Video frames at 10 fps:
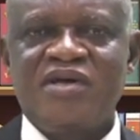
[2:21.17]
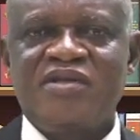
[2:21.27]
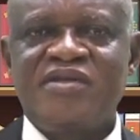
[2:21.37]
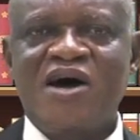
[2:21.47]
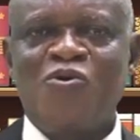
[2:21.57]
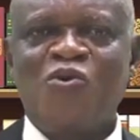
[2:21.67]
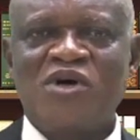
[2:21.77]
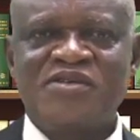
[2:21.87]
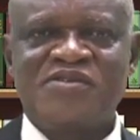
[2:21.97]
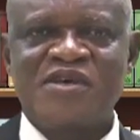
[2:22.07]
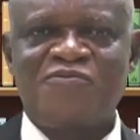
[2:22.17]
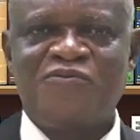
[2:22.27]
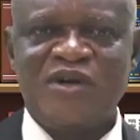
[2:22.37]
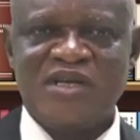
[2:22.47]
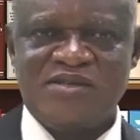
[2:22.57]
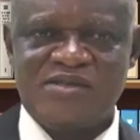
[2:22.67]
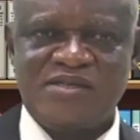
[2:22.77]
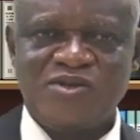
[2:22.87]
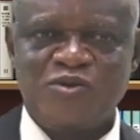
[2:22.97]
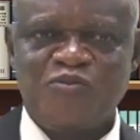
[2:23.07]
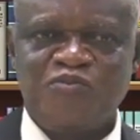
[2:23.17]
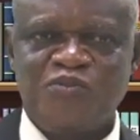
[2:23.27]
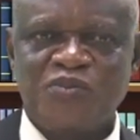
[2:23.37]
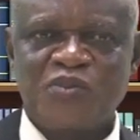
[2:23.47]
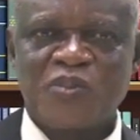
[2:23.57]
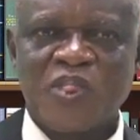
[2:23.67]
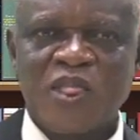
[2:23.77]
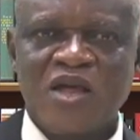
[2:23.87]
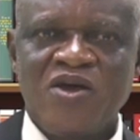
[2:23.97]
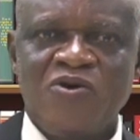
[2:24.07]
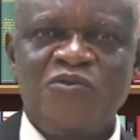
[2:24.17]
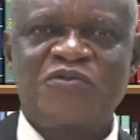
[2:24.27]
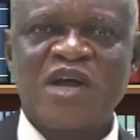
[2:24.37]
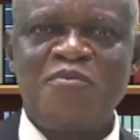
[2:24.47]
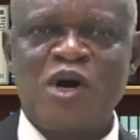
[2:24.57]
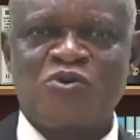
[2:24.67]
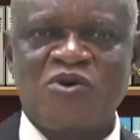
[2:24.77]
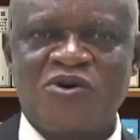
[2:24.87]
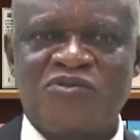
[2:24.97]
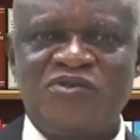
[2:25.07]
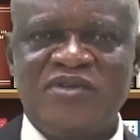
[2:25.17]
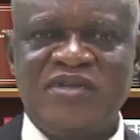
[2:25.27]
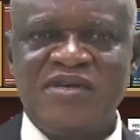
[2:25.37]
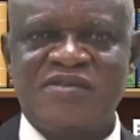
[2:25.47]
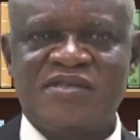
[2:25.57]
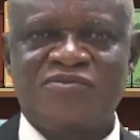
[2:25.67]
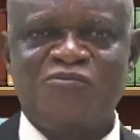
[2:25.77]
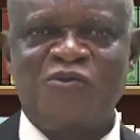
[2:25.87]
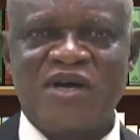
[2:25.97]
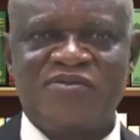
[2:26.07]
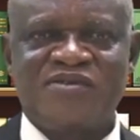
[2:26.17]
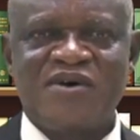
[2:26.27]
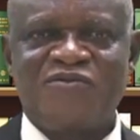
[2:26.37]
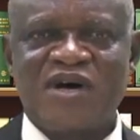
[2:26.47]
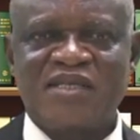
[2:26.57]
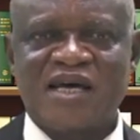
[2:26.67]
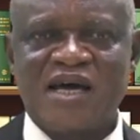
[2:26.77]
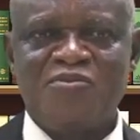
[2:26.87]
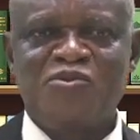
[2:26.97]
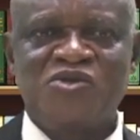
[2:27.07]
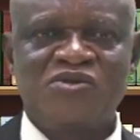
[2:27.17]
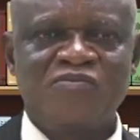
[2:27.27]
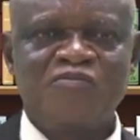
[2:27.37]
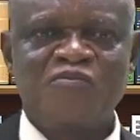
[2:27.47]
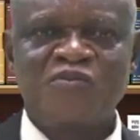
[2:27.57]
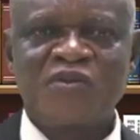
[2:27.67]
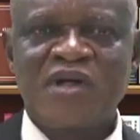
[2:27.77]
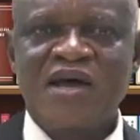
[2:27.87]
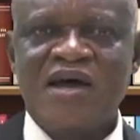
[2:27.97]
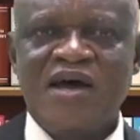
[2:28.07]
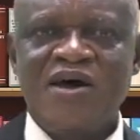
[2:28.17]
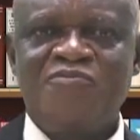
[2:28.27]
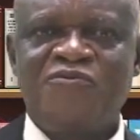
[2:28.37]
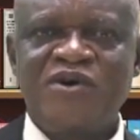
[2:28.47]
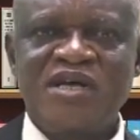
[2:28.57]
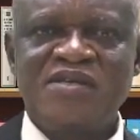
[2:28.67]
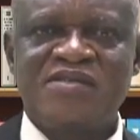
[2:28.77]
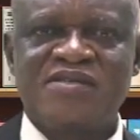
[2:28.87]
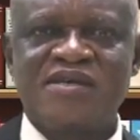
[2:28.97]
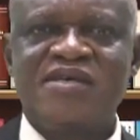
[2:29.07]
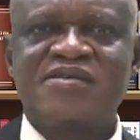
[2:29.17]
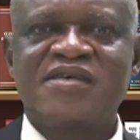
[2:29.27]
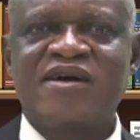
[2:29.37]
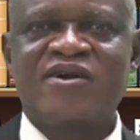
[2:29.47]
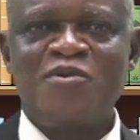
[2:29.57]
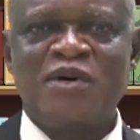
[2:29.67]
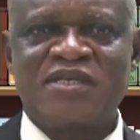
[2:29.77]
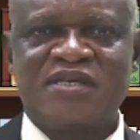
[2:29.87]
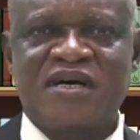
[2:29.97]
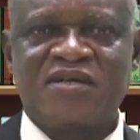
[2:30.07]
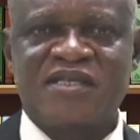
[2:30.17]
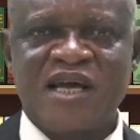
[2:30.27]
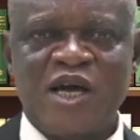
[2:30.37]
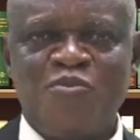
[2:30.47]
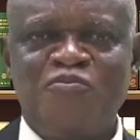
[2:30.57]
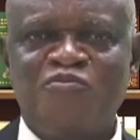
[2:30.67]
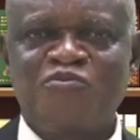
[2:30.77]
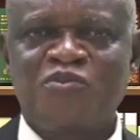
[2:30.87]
Now, what is a phrase? We've come across this word several times. A phrase is a grammatical term